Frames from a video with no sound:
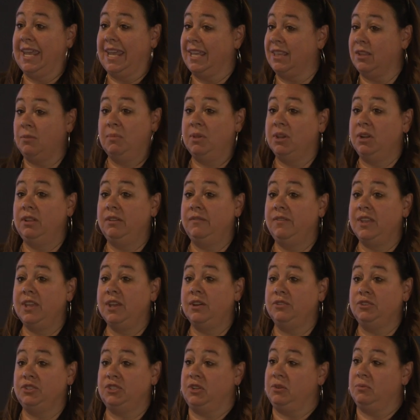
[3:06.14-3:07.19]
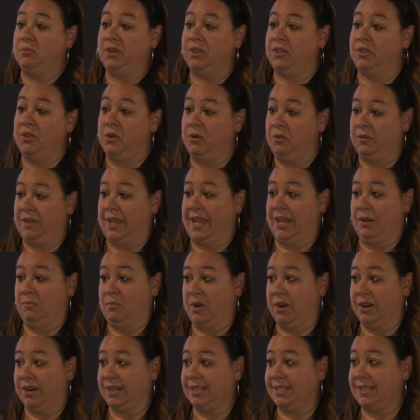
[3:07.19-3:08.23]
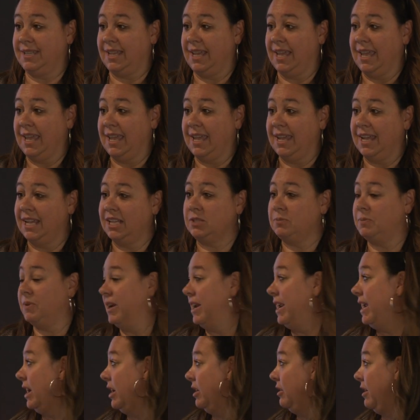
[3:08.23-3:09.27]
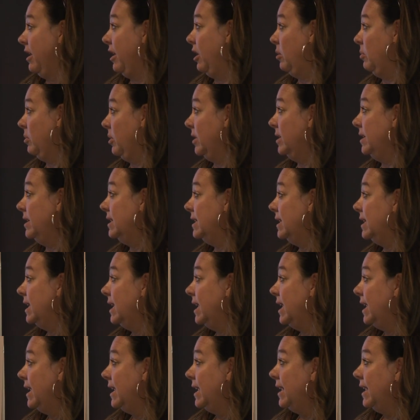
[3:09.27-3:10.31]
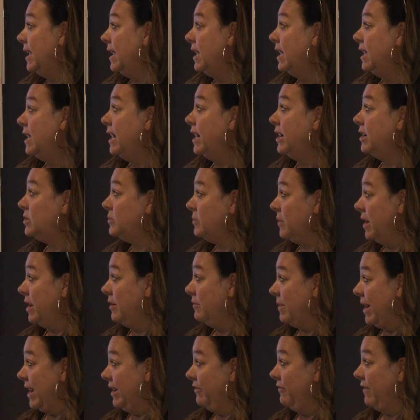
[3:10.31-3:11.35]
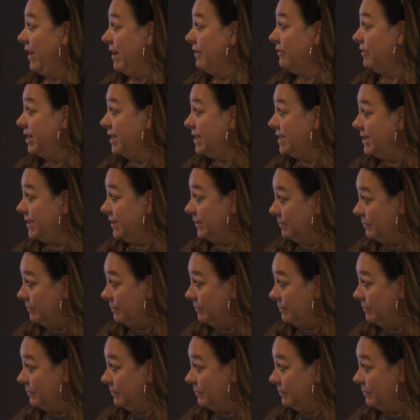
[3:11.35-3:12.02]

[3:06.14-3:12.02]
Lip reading: in the middle of the ocean with no landmarks. It's pretty incredible. Here's one of my favorites.